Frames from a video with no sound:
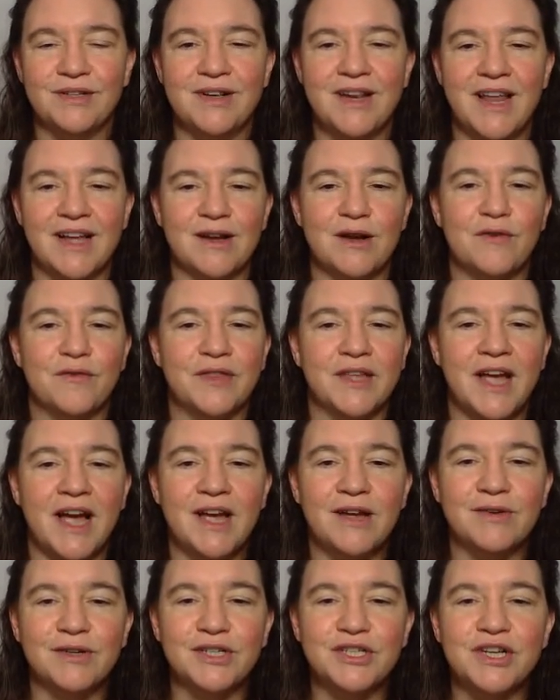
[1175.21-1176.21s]
luck of the
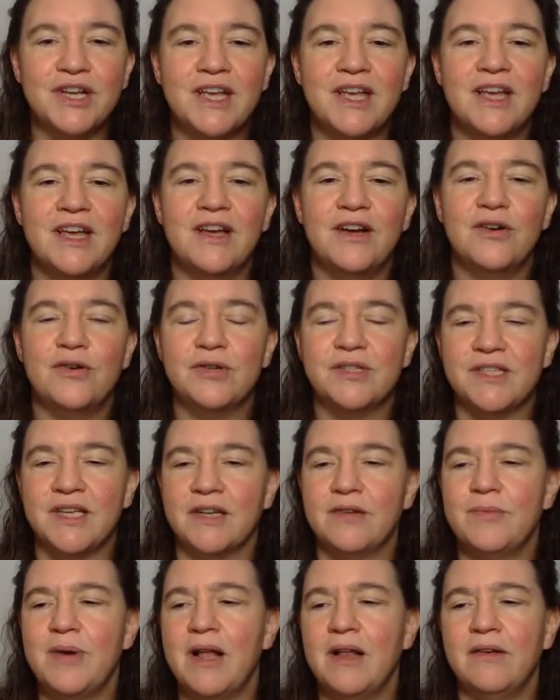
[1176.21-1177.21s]
Irish, who said,
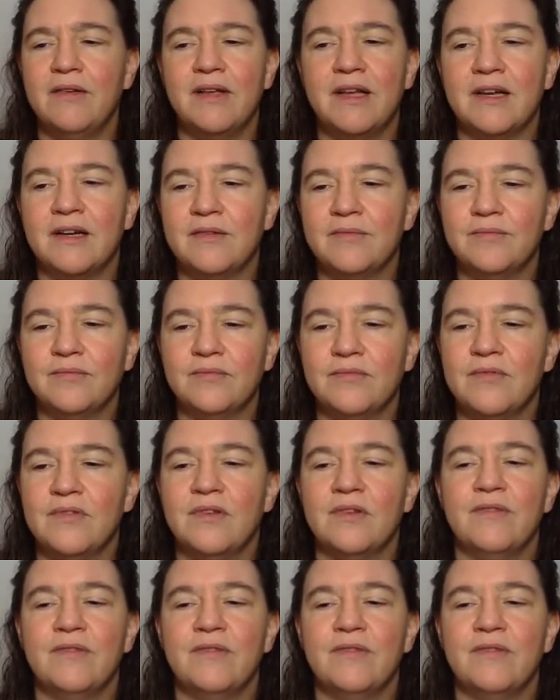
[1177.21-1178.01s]
well, um,